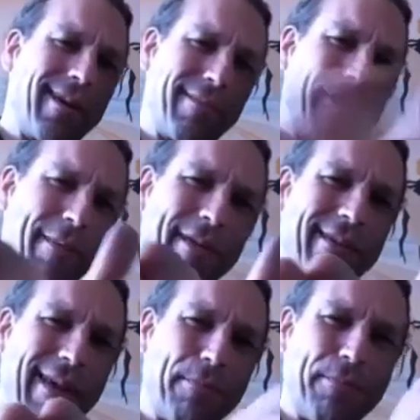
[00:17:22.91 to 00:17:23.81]
you can maybe
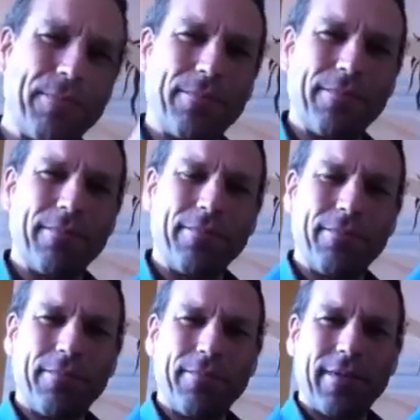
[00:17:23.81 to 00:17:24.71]

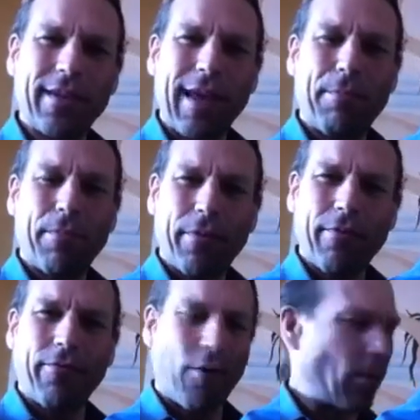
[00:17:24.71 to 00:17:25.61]
skip
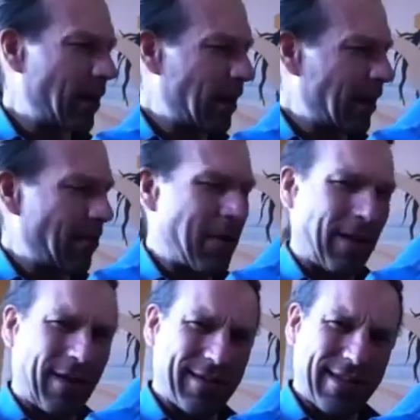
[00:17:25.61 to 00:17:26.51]
forward a little
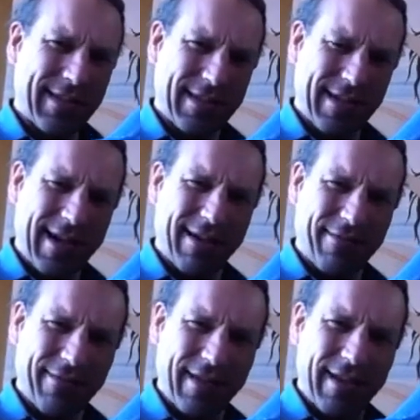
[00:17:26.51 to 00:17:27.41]
bit, because this is kind of